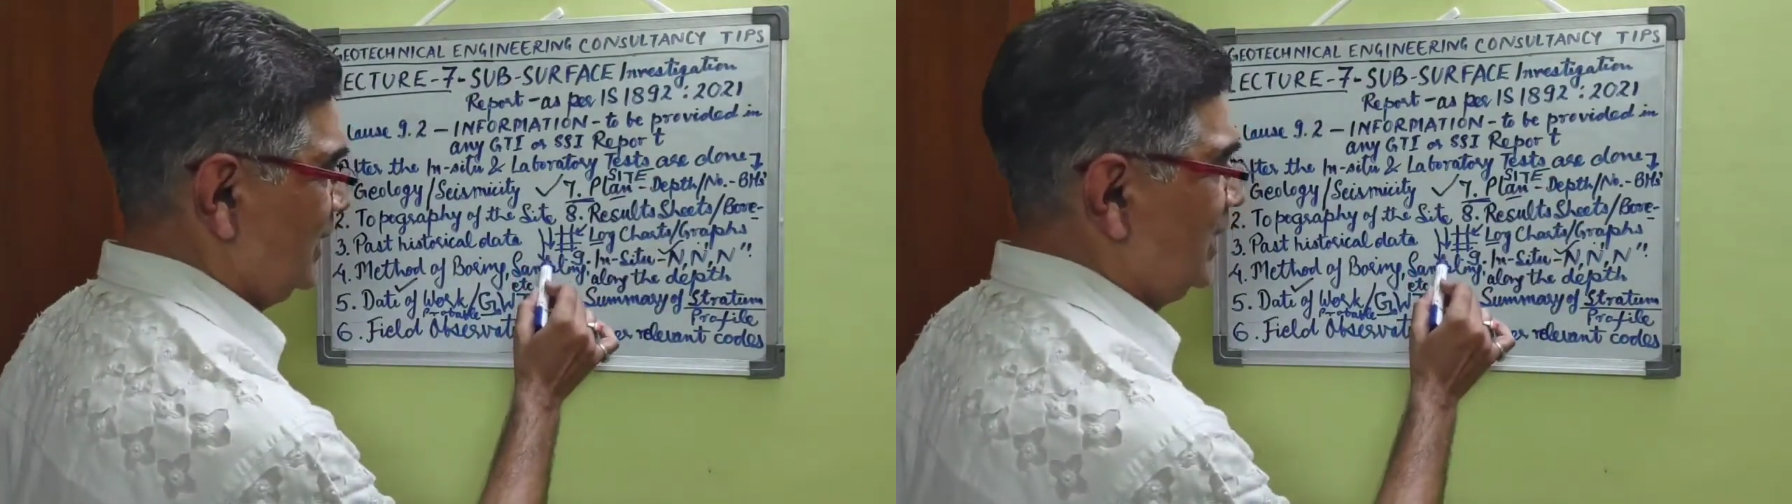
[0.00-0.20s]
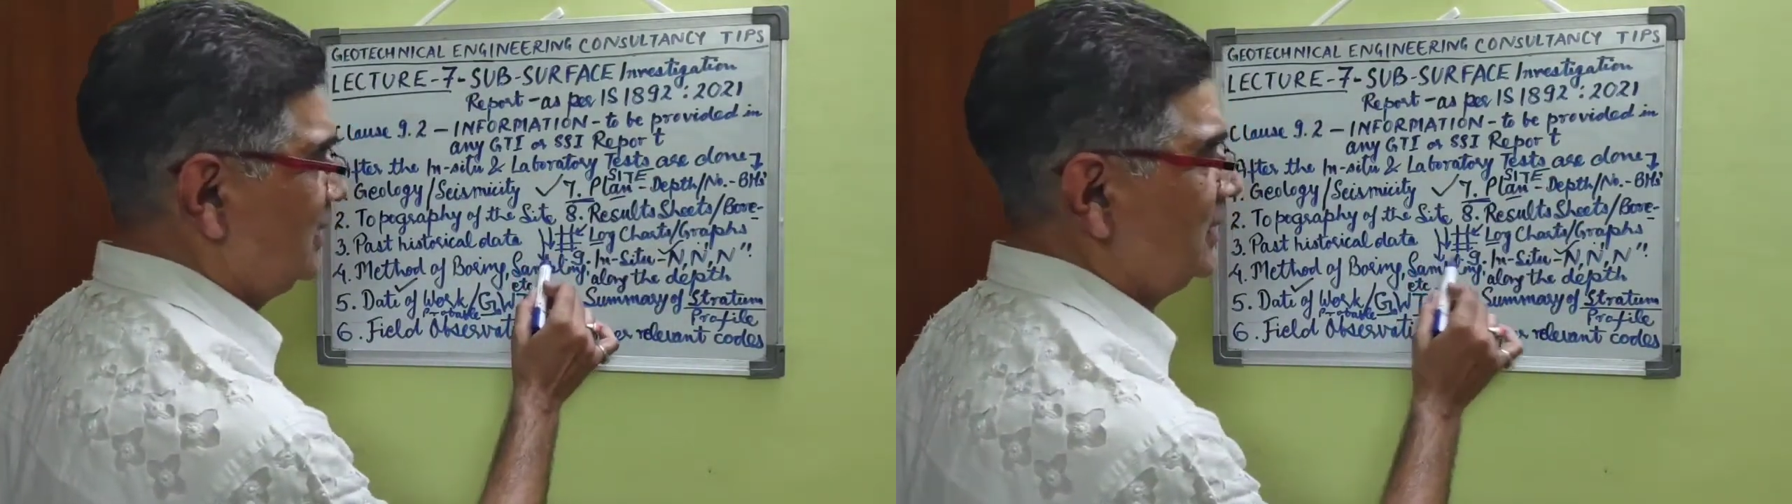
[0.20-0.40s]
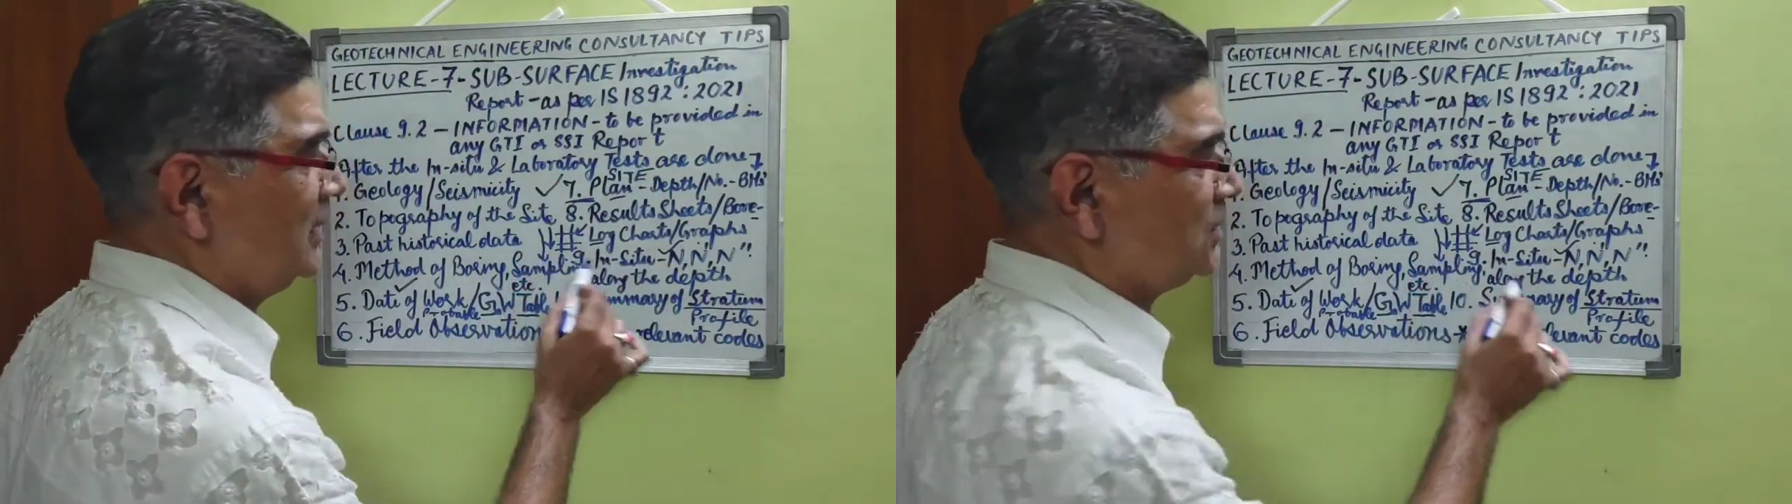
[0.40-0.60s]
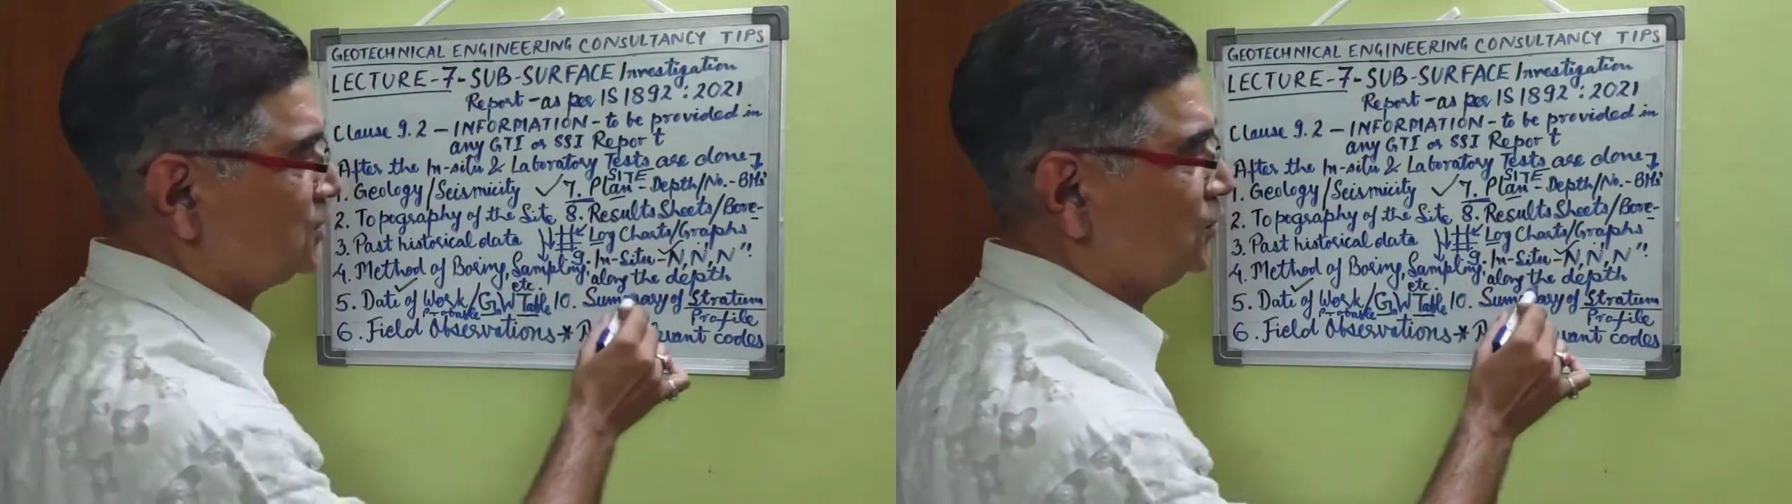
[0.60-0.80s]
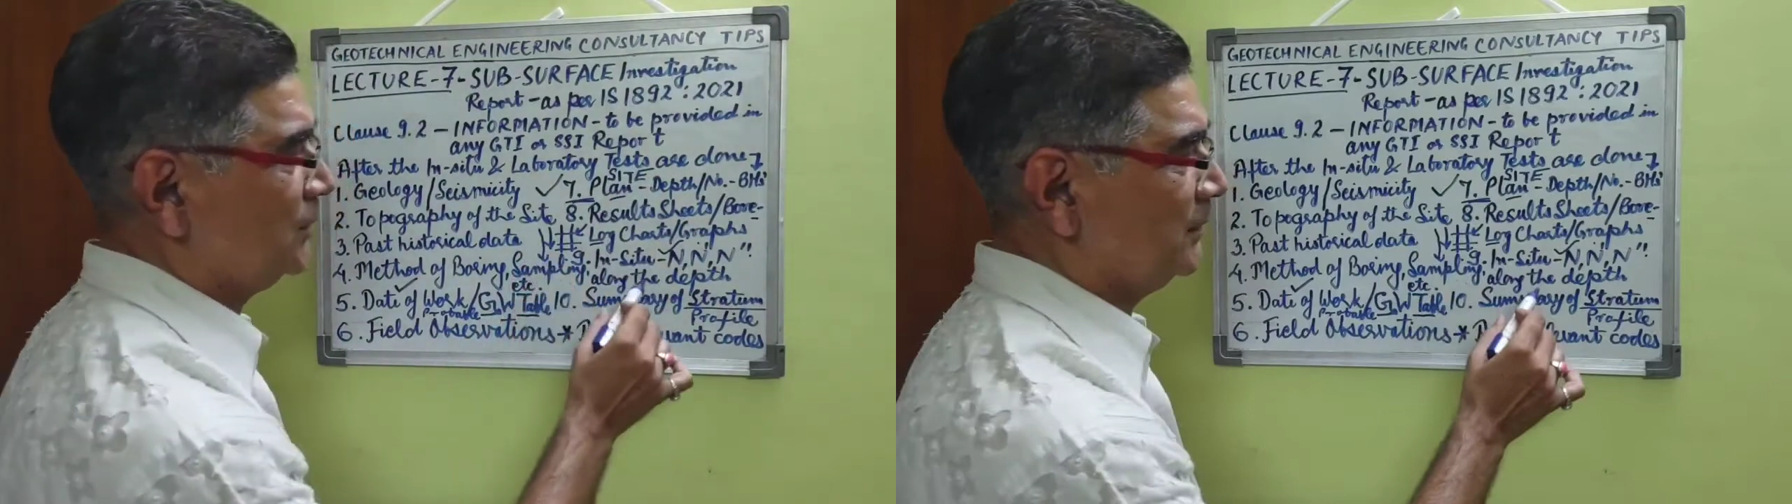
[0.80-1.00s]
And it
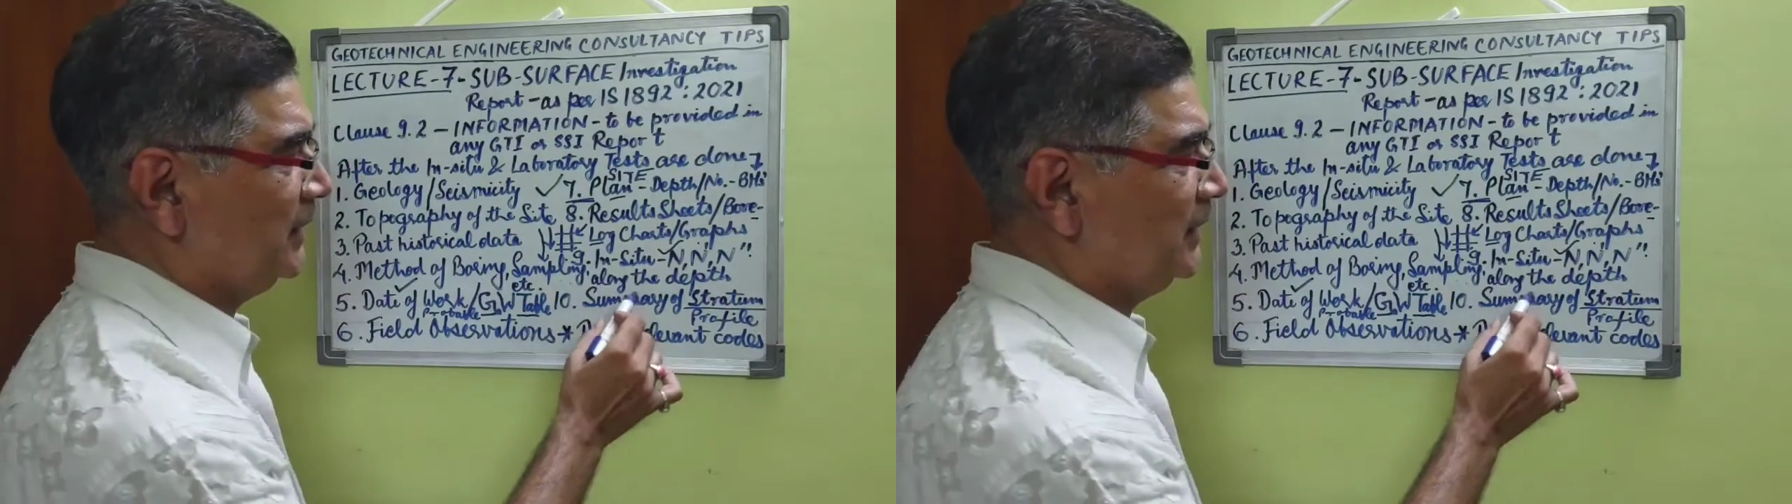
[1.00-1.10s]
should